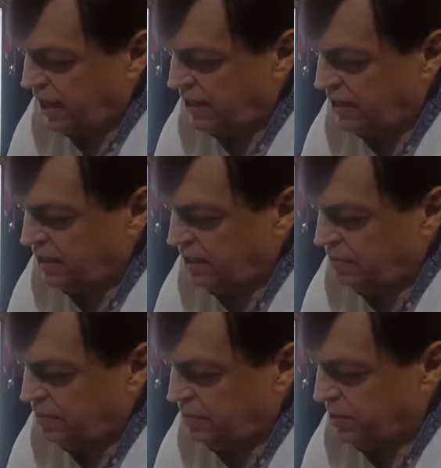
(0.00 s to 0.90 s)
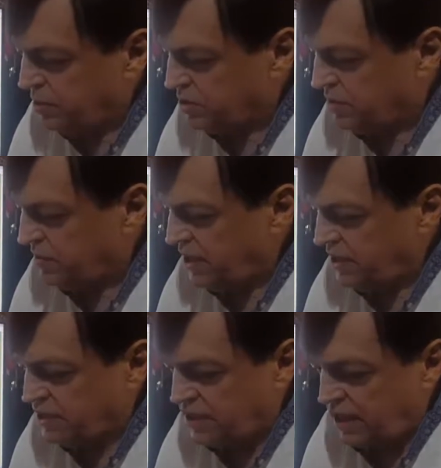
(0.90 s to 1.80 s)
at, because of
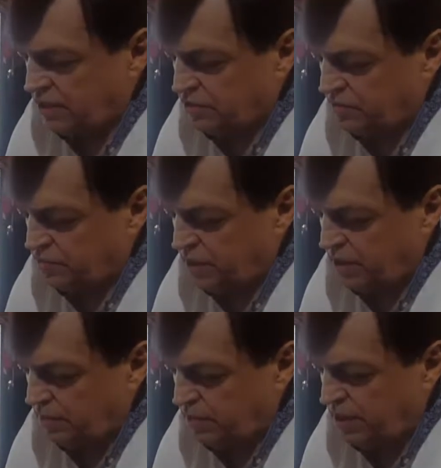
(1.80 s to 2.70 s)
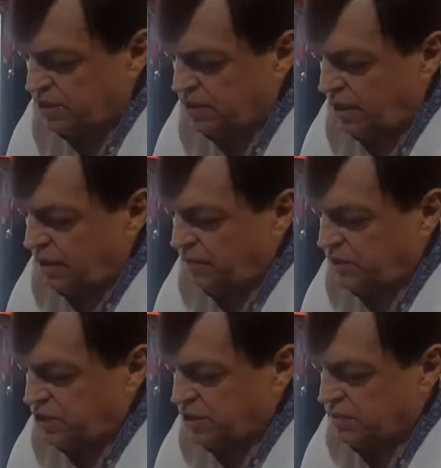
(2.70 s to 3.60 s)
their strength of milliamperes,
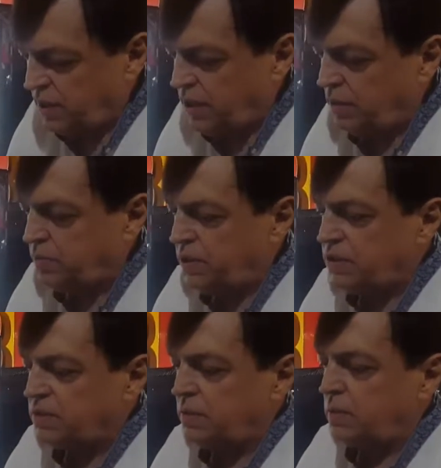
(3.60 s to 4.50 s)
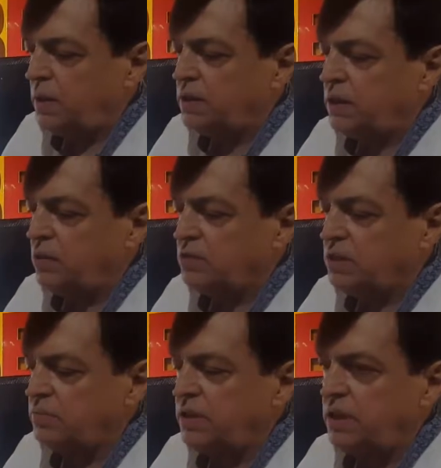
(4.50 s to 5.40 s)
which is 1 ampere is
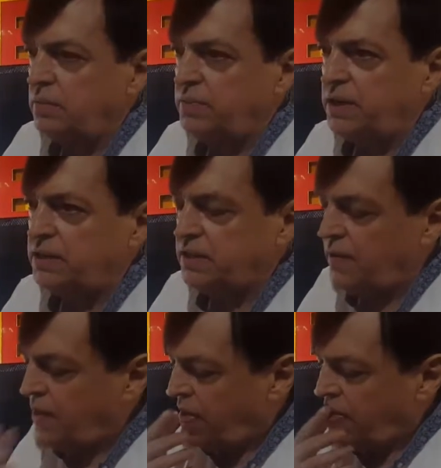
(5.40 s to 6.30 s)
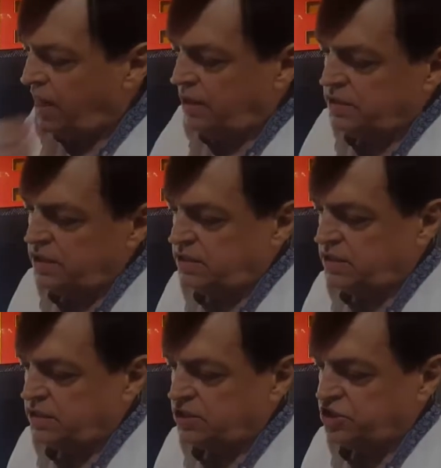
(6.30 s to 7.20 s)
1000 milliamperes, and this
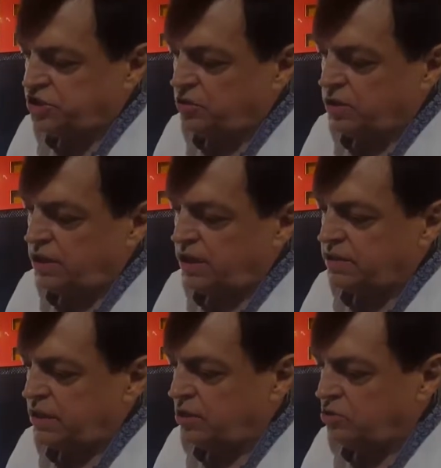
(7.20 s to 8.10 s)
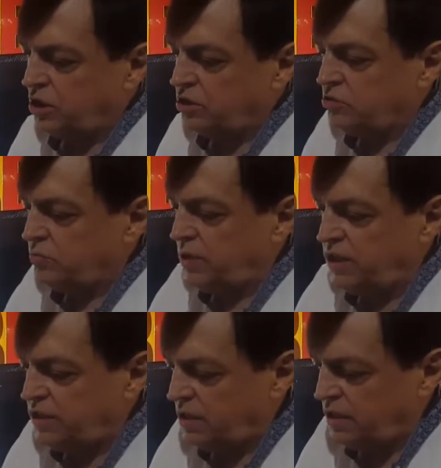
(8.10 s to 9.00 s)
is shock electric, it will be
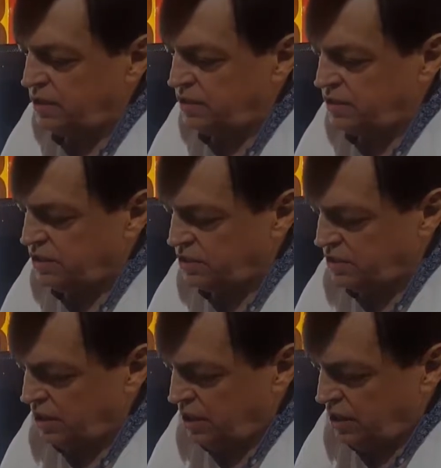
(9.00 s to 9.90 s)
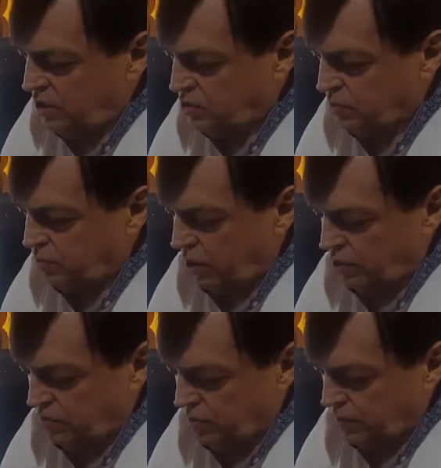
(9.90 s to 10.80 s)
little, and this is too
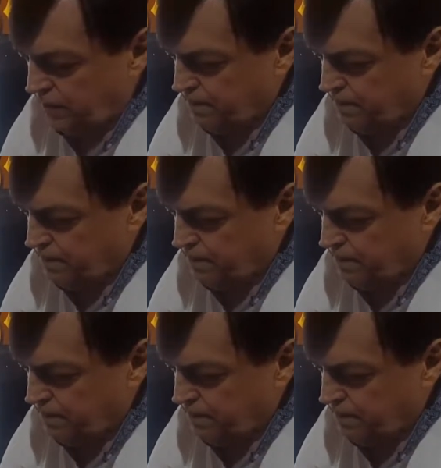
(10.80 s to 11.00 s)
powerful.